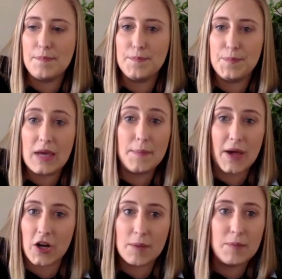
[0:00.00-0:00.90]
be a
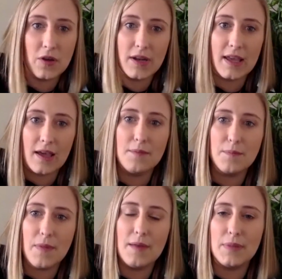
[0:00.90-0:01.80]
better
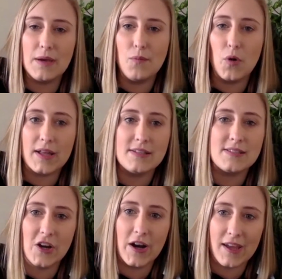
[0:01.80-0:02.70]
community and be a more
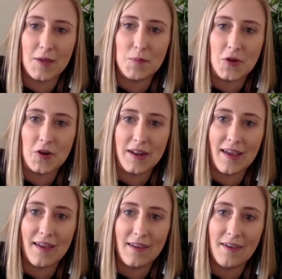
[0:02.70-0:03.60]
considerate
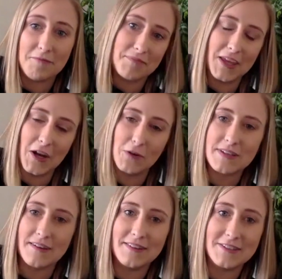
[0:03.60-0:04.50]
community,
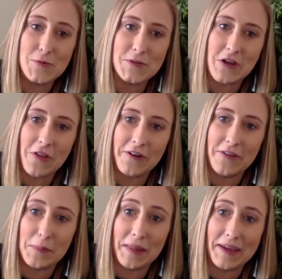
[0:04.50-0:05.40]
to each other and
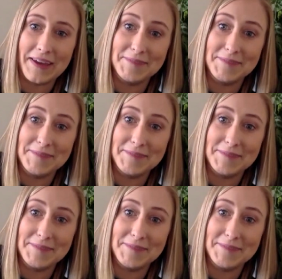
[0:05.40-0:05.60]
the planet.